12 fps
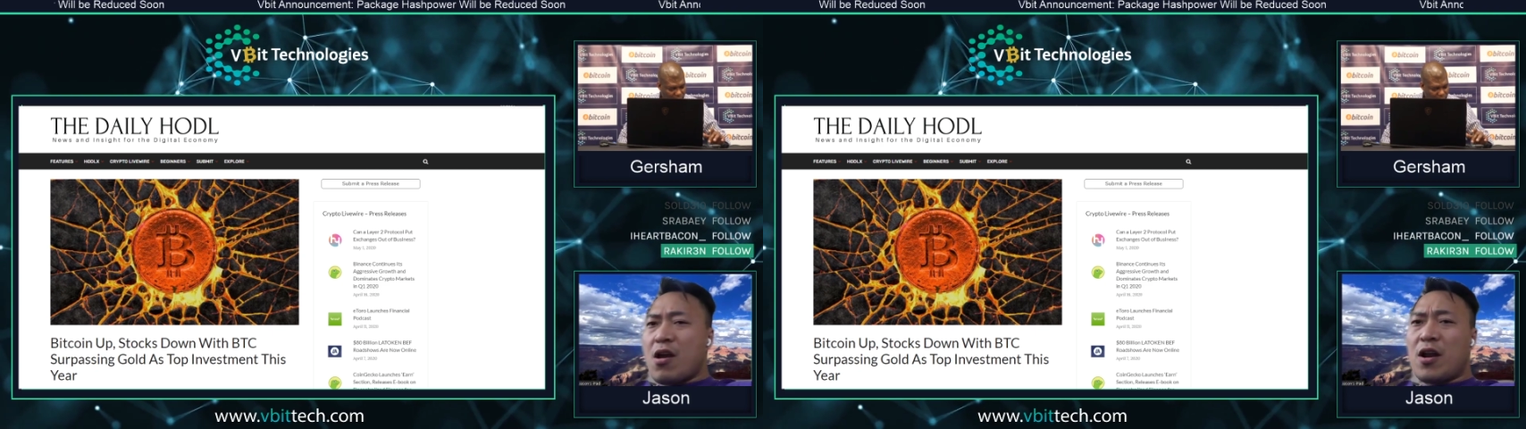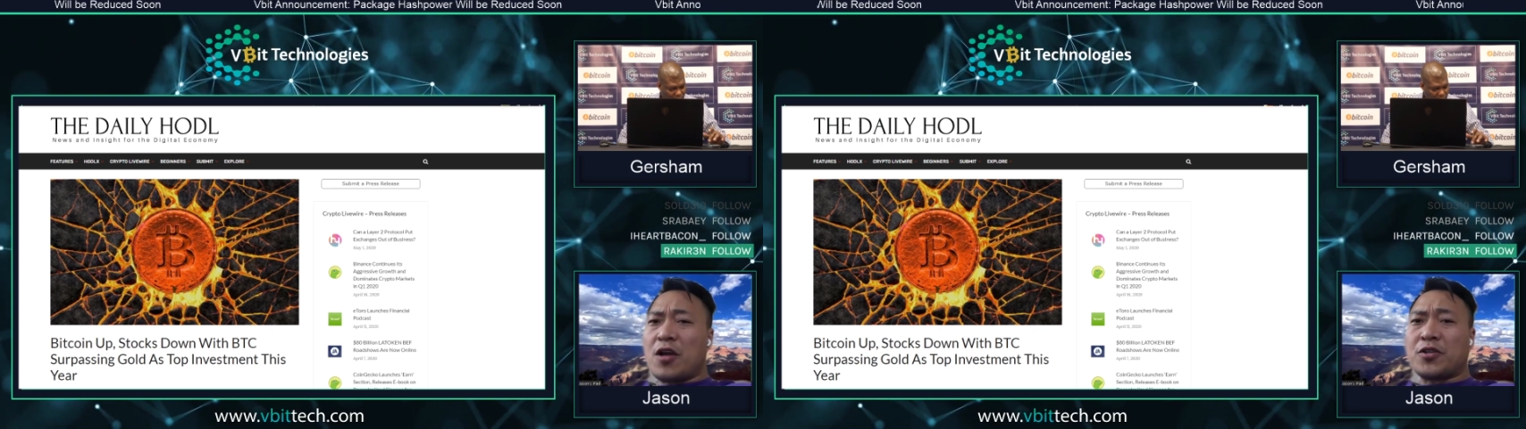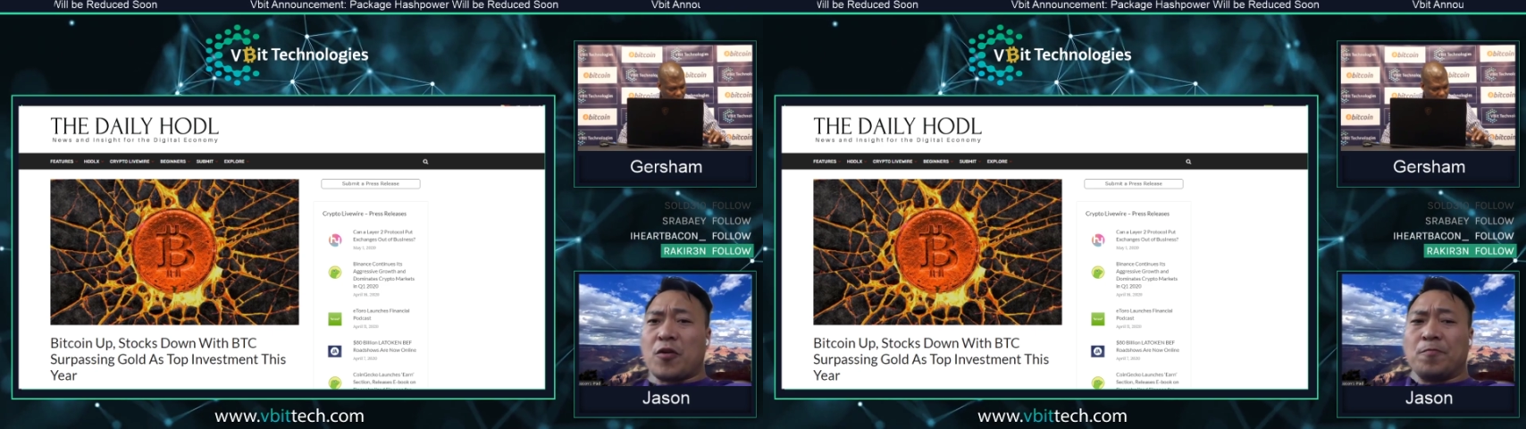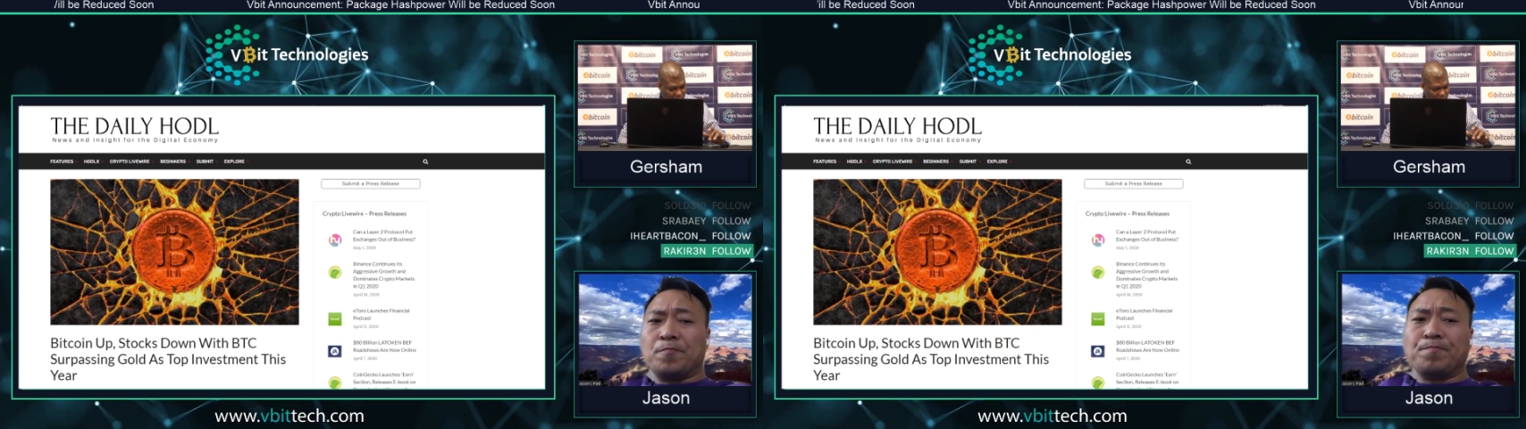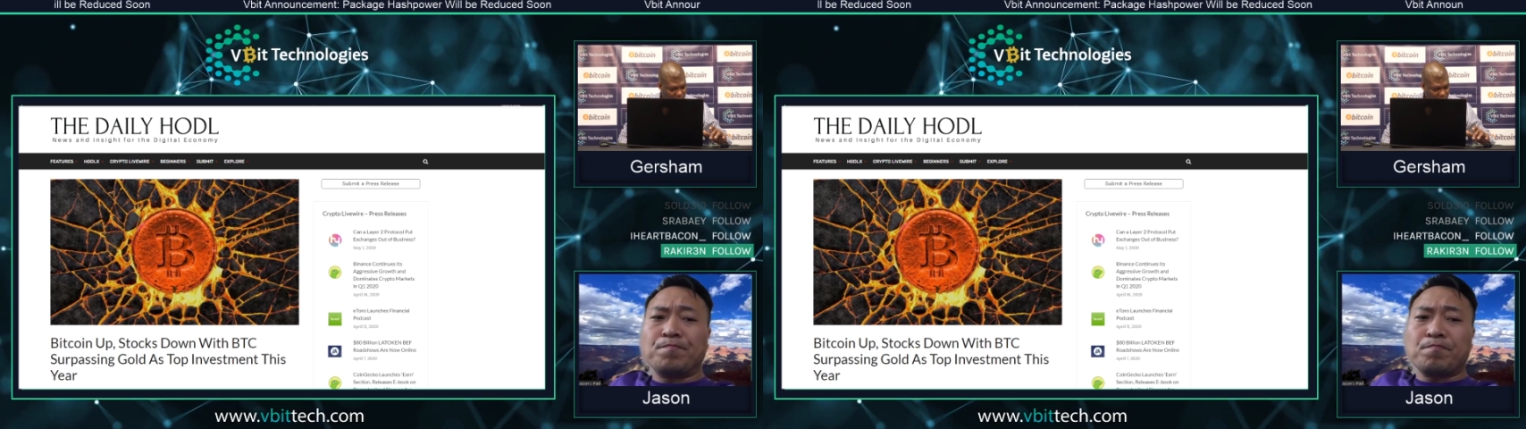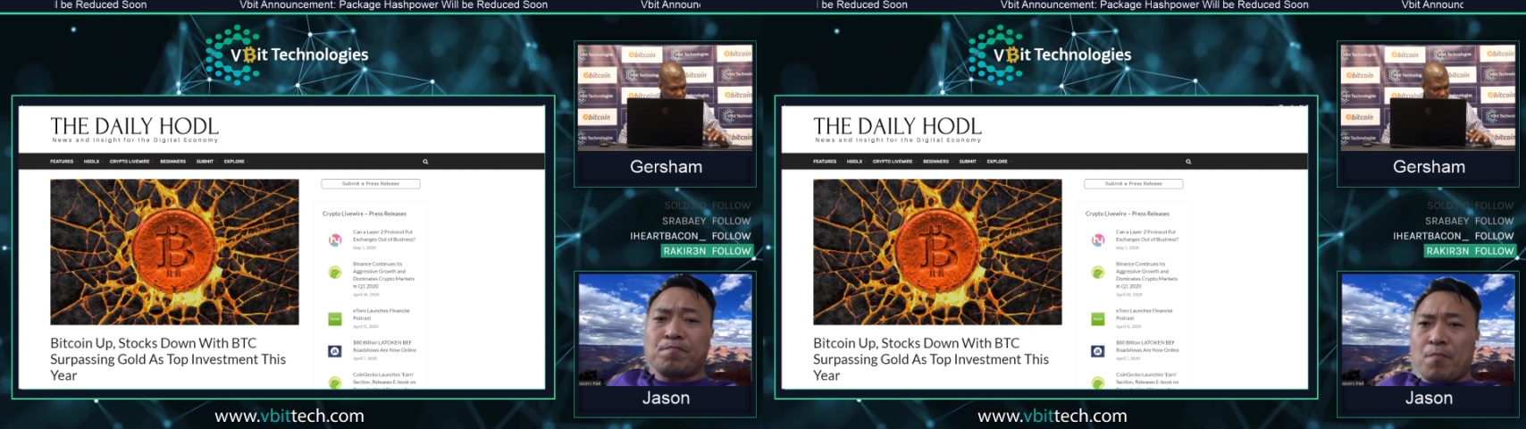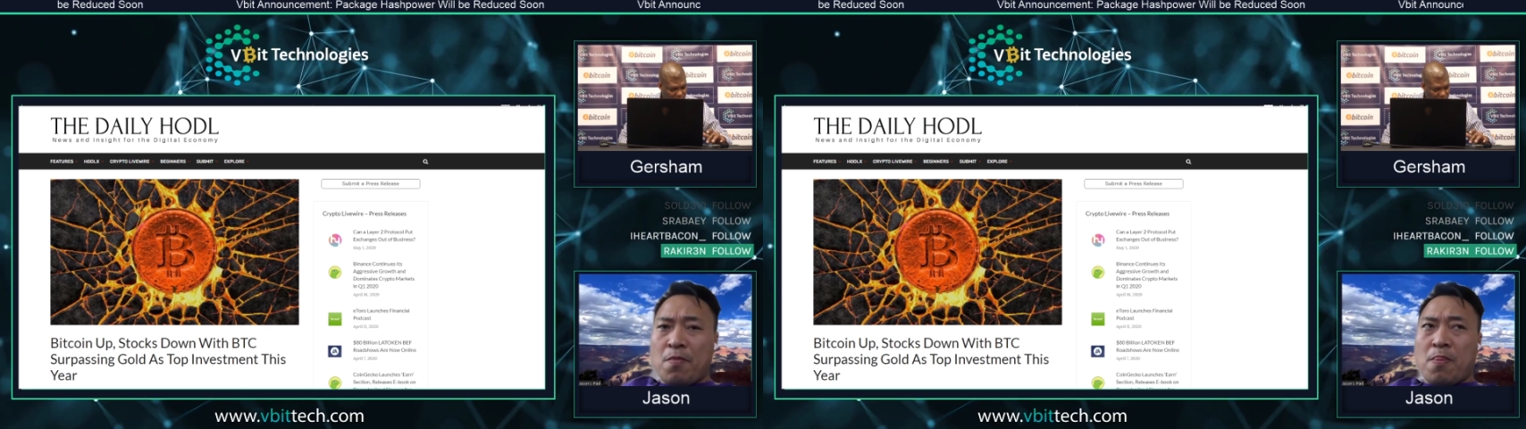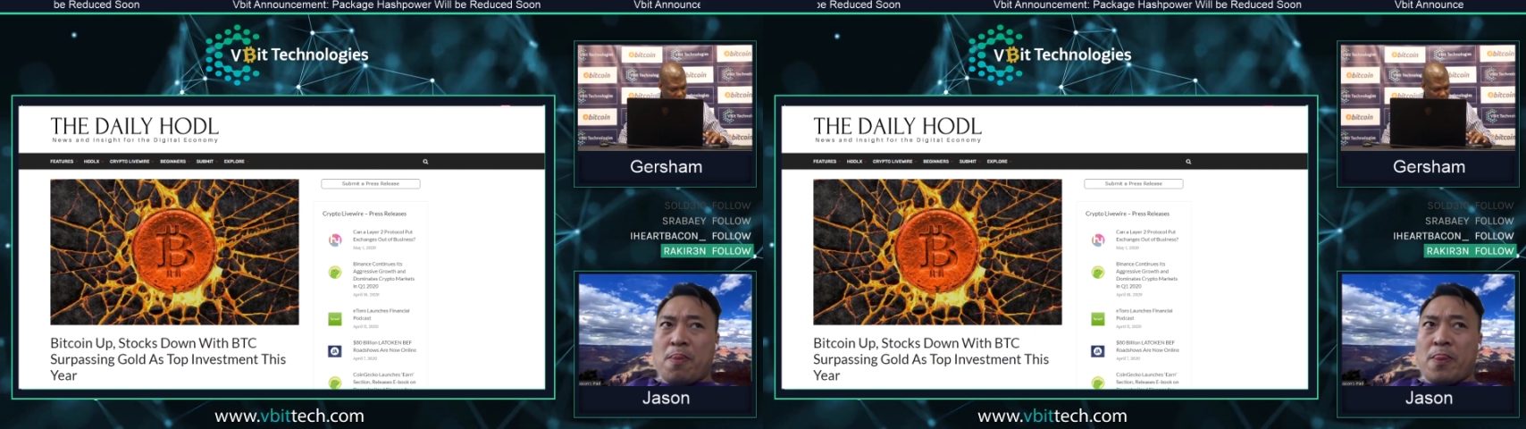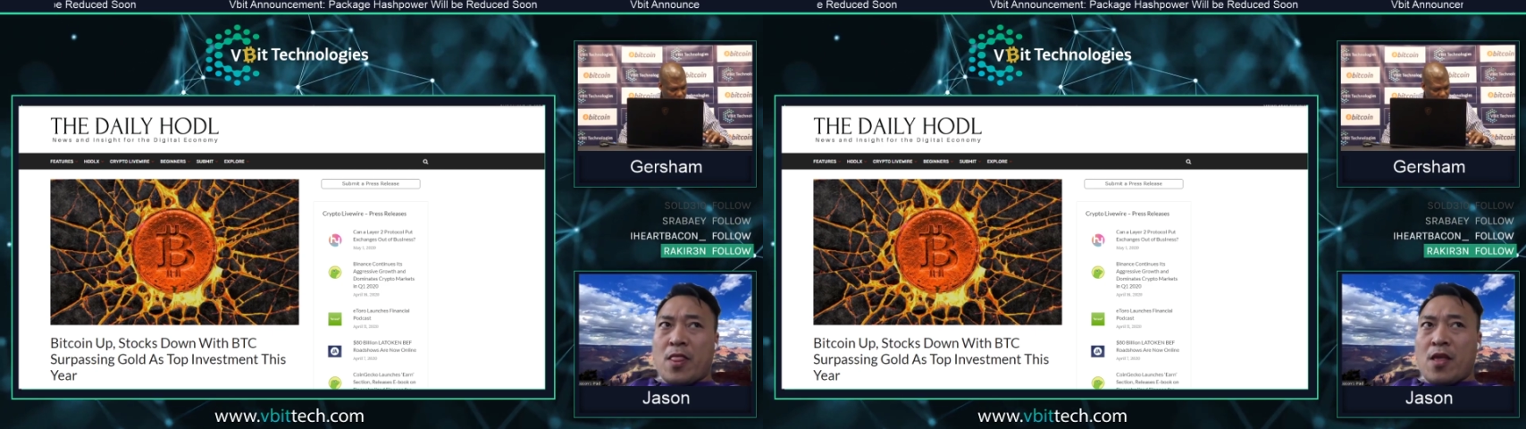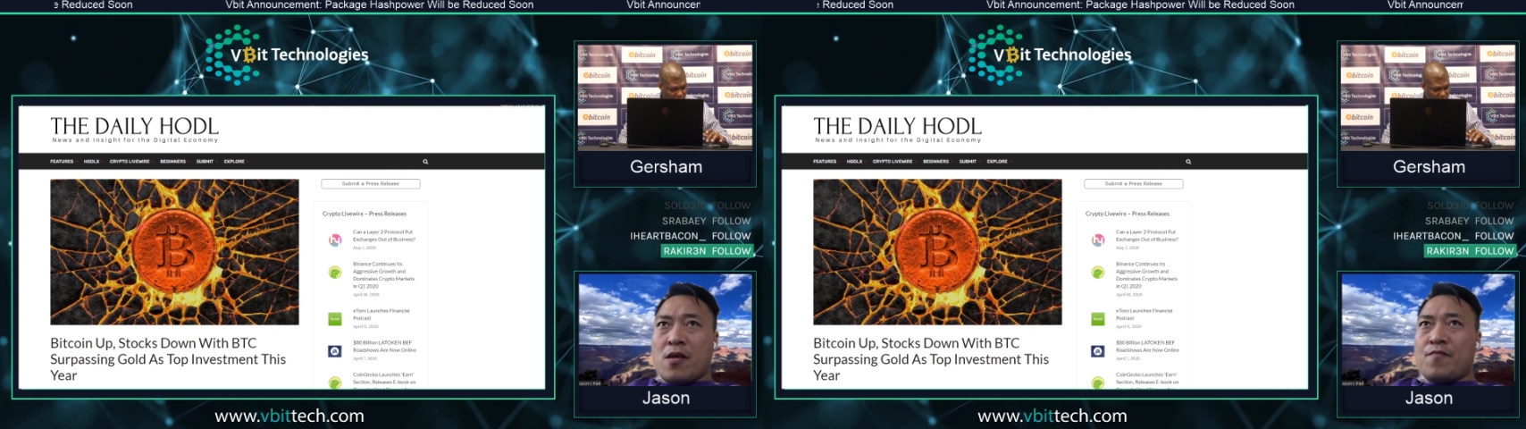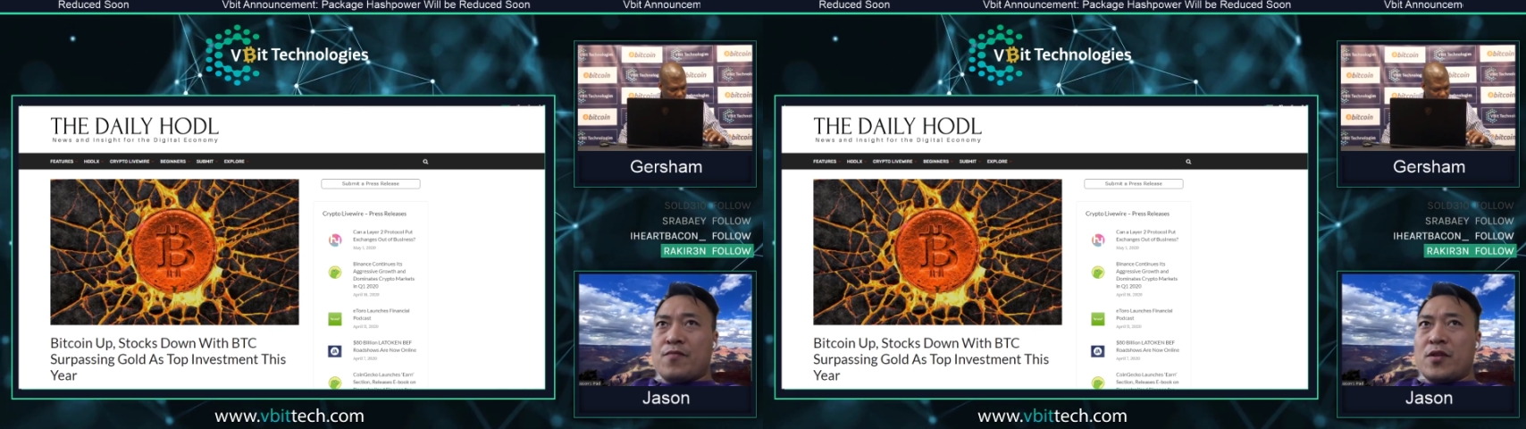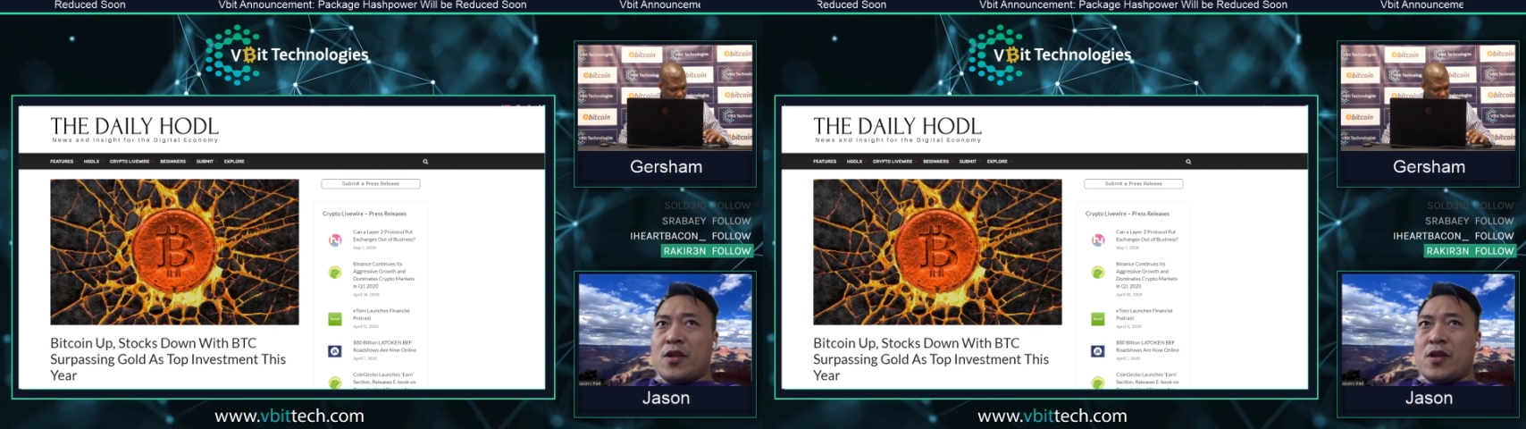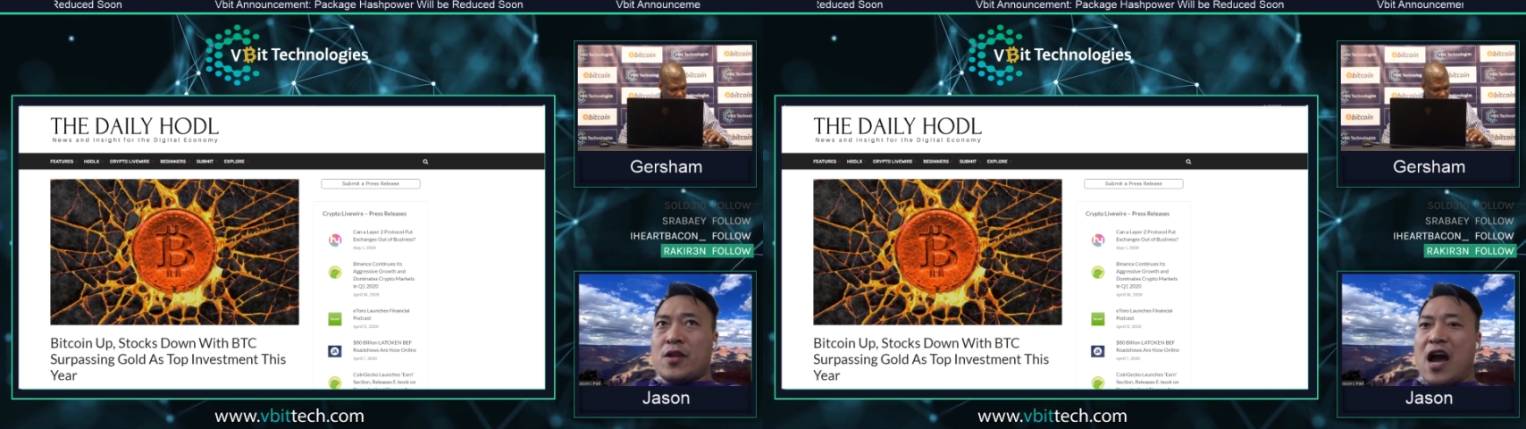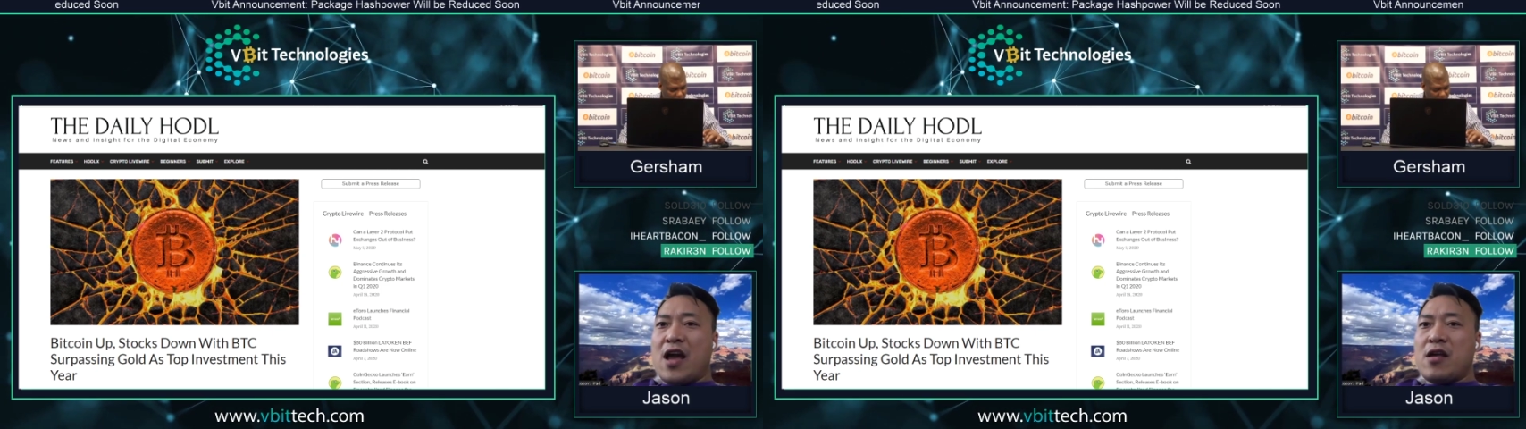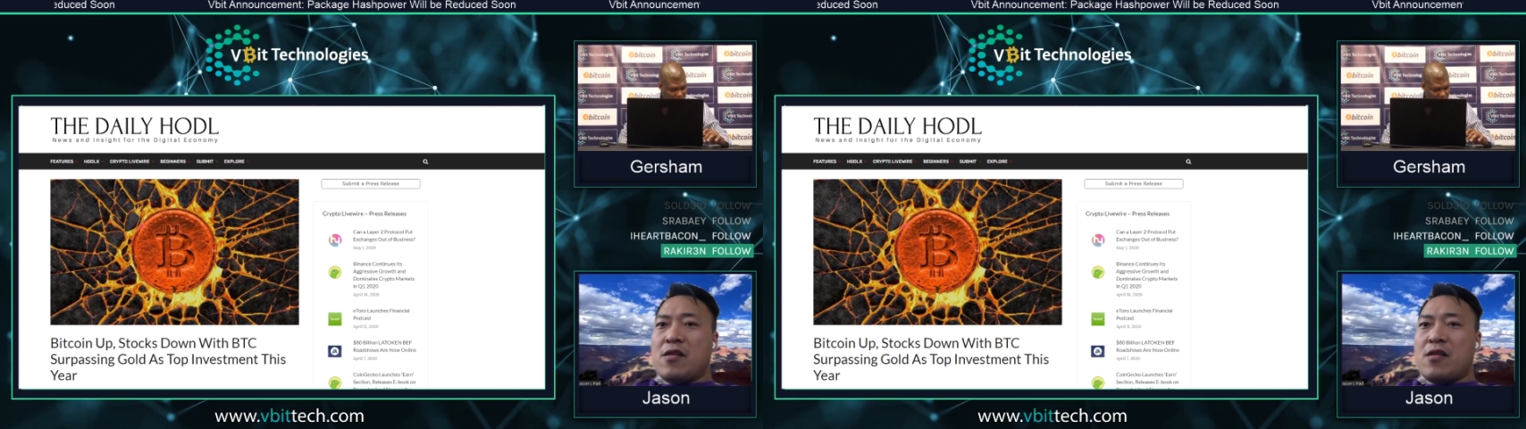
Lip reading: And also, I